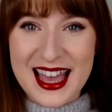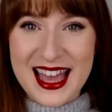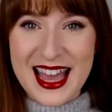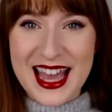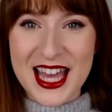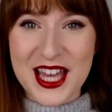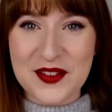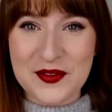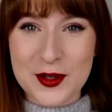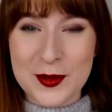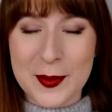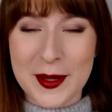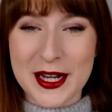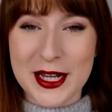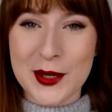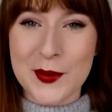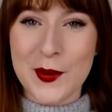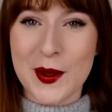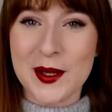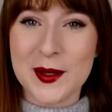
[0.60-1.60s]
Hey
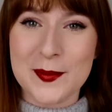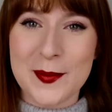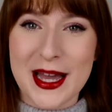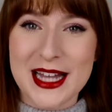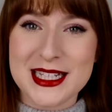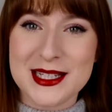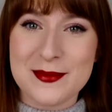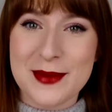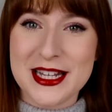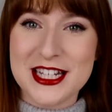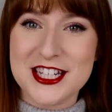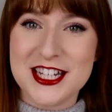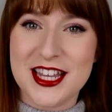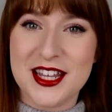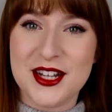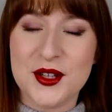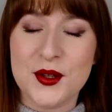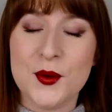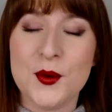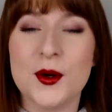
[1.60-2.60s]
everybody, welcome back to my
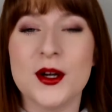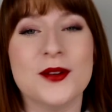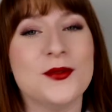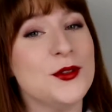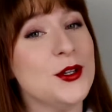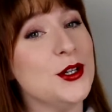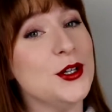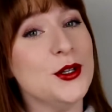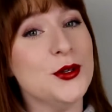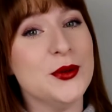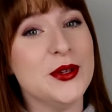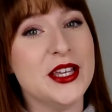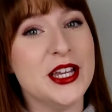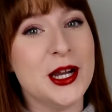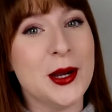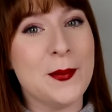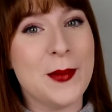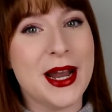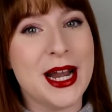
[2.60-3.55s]
channel, or if you're new here,